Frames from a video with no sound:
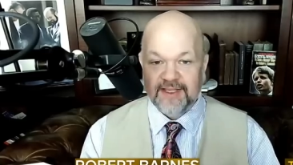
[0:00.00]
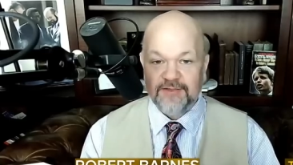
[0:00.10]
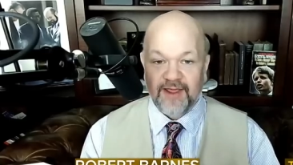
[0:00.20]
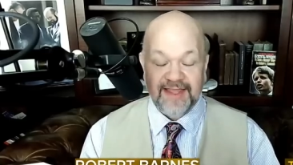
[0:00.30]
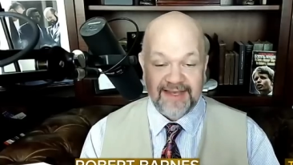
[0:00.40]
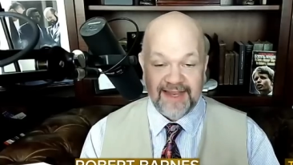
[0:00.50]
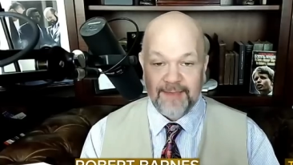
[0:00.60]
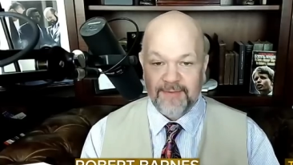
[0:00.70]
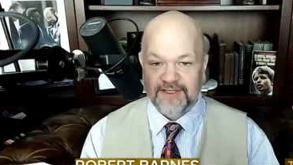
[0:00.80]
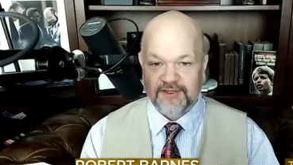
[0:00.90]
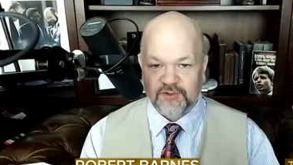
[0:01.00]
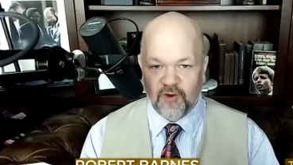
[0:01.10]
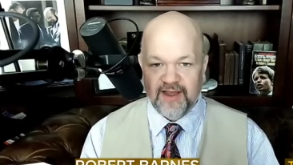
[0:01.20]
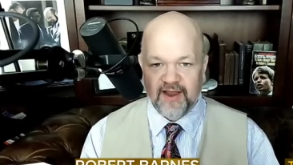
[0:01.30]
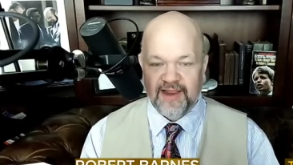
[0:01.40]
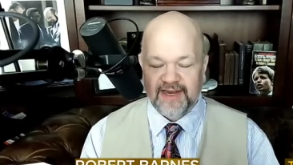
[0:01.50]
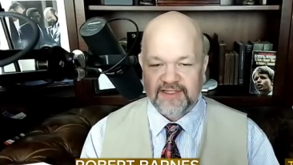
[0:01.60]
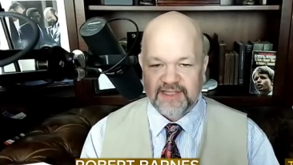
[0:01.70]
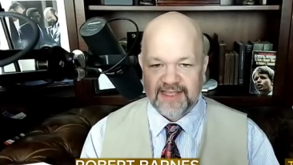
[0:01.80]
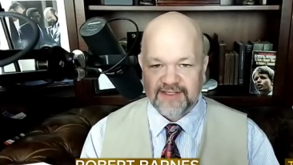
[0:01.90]
This is why the indictment's extraordinary, and it
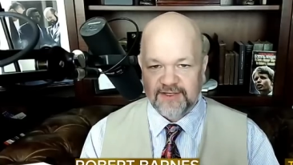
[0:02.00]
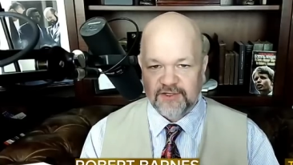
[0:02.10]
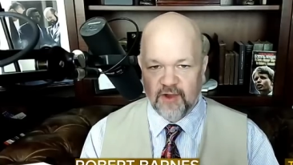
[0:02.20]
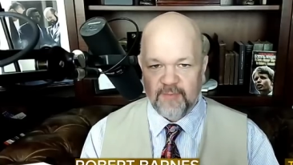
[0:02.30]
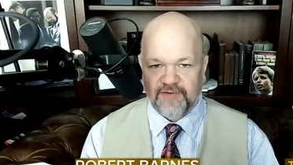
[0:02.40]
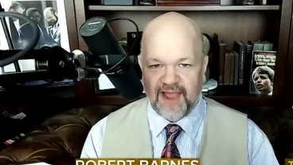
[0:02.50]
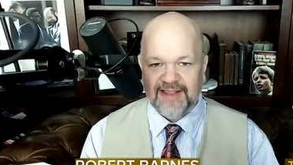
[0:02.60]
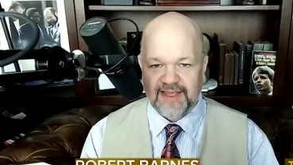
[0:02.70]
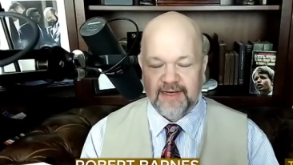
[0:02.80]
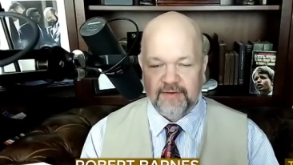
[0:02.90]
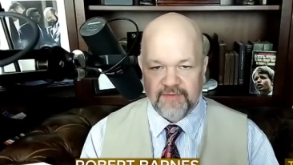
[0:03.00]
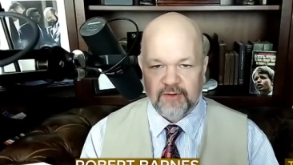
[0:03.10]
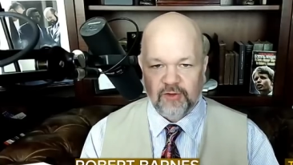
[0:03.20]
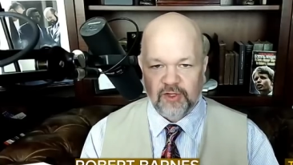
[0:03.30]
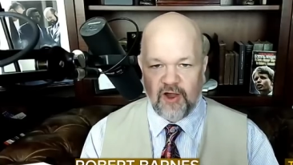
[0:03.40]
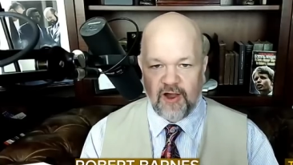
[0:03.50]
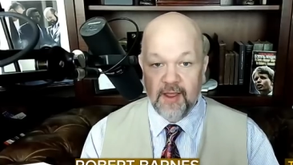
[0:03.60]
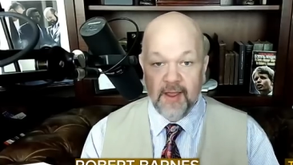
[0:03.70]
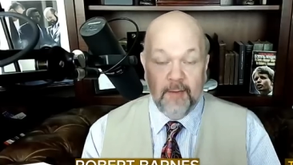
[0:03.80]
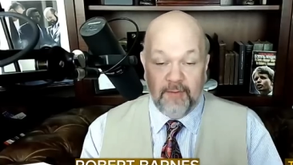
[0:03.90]
says that Trump violated a federal law,
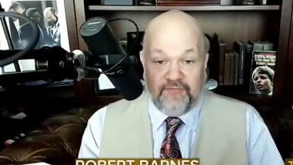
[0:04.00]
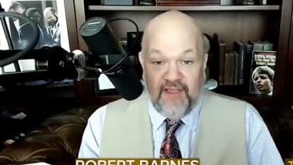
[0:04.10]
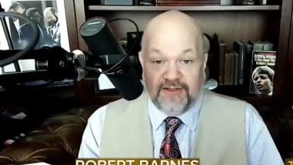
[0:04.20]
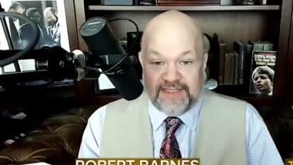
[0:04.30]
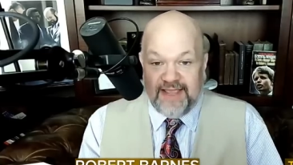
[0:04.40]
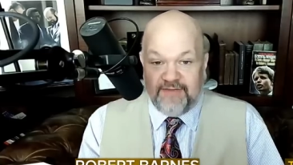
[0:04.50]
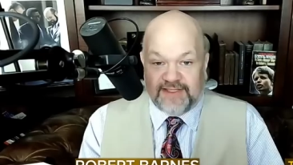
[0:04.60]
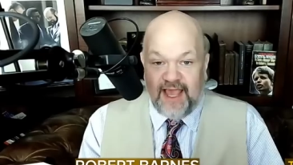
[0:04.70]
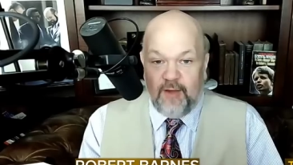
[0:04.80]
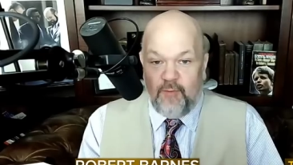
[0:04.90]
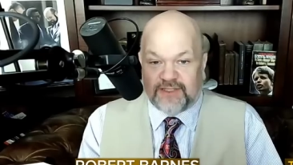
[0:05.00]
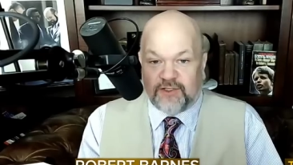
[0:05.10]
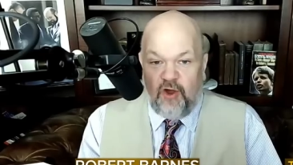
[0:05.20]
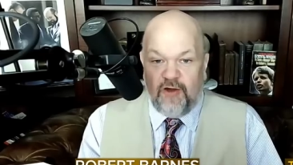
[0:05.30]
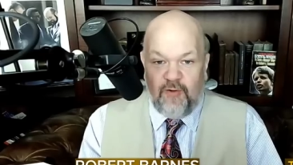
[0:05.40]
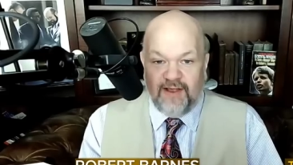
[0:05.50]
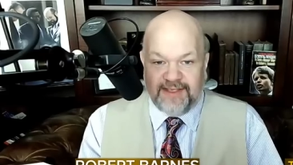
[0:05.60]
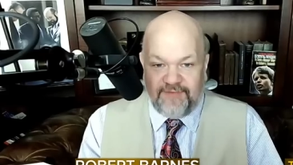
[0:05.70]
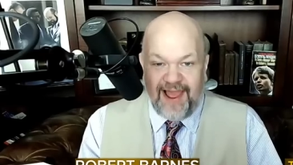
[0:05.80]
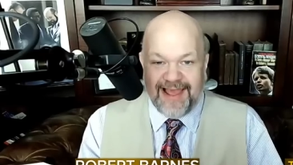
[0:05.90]
but fails to even tell him which law it was
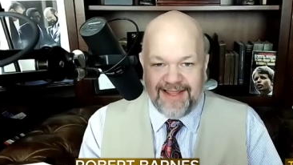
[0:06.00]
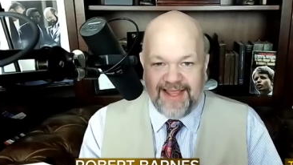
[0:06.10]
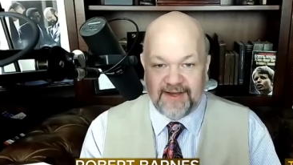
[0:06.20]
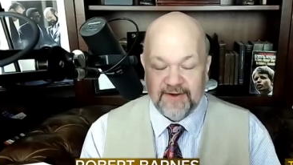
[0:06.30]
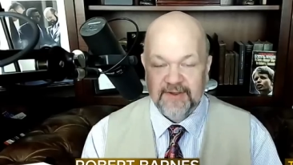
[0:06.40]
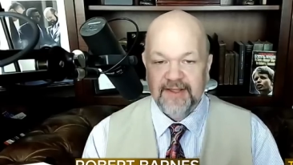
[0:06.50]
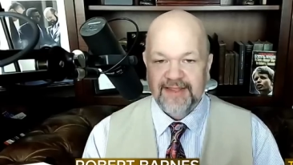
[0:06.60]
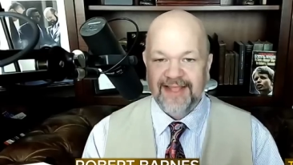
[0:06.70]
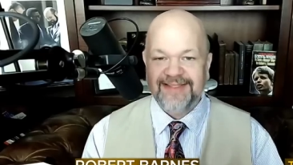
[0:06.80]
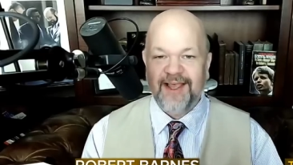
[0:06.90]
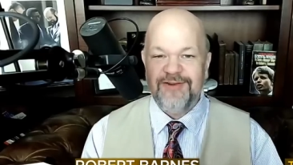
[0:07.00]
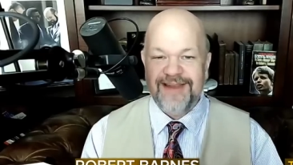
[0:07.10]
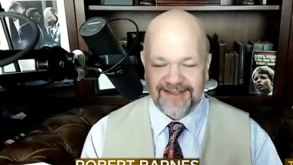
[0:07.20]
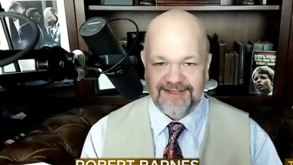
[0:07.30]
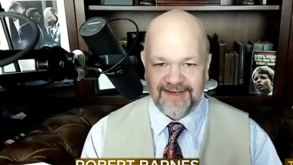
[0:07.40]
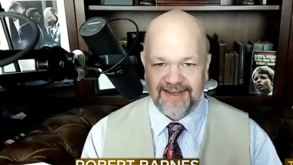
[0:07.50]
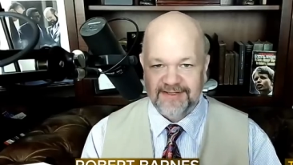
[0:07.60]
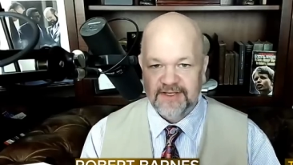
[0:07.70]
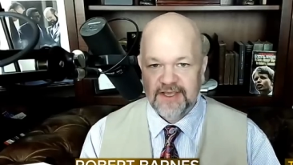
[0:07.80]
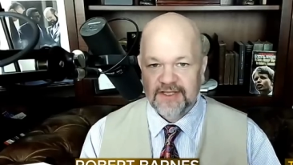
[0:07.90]
he violated. That's how nuts it
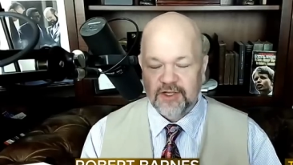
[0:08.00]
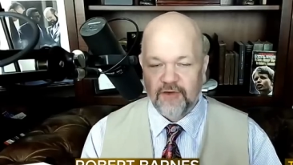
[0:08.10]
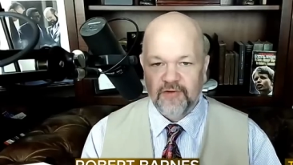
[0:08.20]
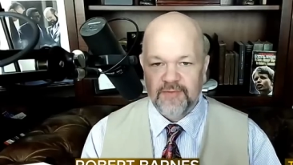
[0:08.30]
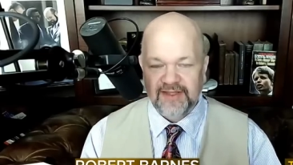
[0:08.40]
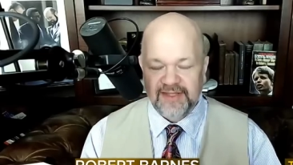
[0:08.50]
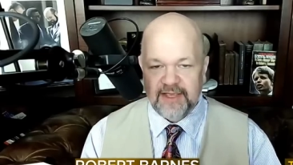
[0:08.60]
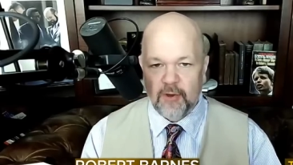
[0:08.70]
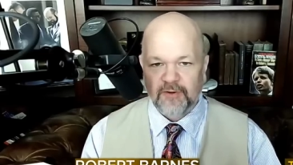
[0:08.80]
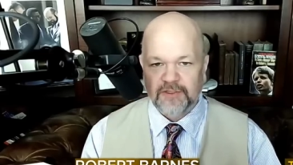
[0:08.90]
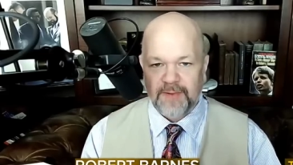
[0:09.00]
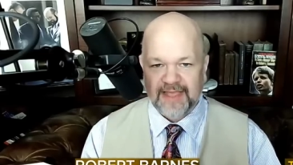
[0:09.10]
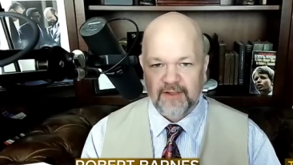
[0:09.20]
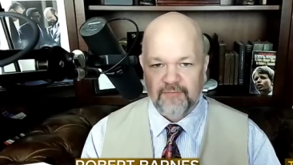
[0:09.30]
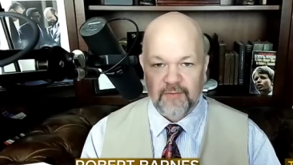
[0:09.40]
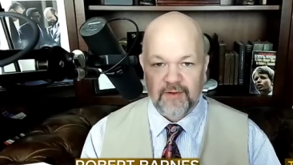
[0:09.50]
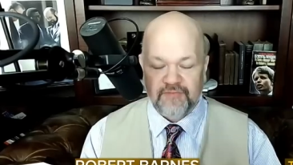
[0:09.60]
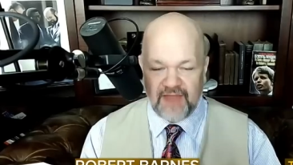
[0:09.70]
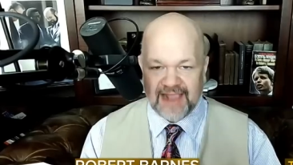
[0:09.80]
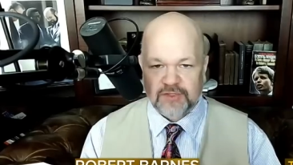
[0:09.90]
is. So from a legal perspective, from a
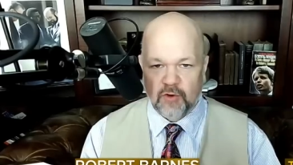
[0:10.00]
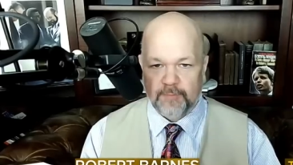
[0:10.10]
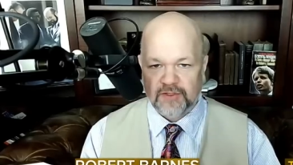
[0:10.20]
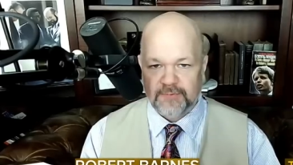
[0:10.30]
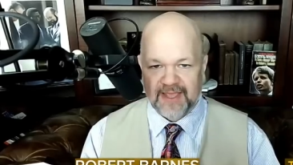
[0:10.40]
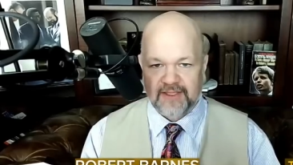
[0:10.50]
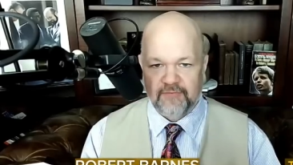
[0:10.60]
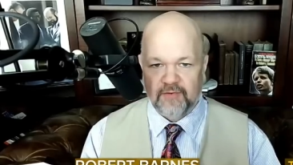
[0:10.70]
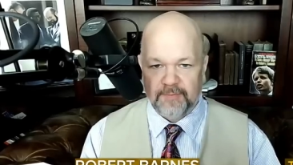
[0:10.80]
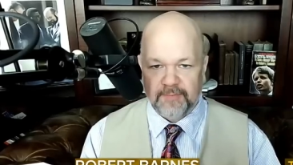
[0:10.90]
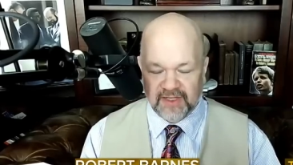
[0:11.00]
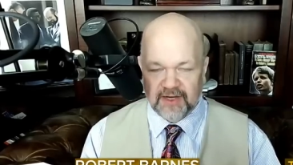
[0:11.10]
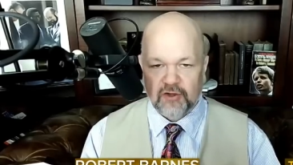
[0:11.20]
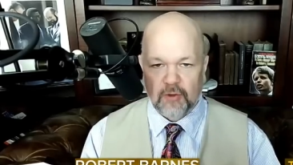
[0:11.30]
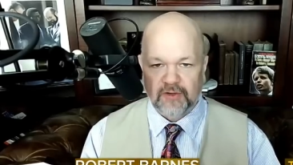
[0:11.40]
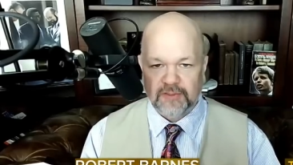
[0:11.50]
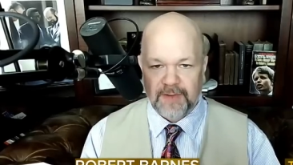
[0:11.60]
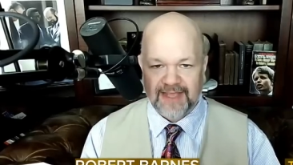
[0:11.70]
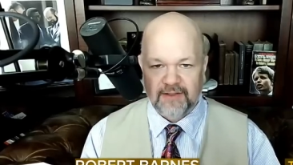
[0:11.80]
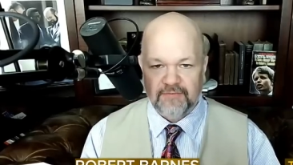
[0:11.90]
factual perspective, from a political
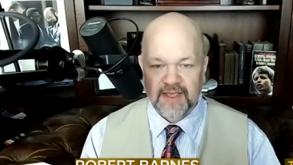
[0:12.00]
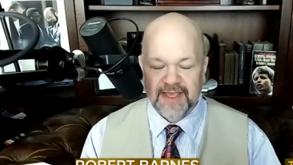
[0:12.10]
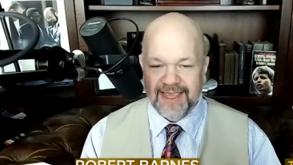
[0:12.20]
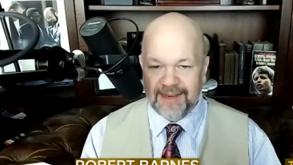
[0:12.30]
perspective,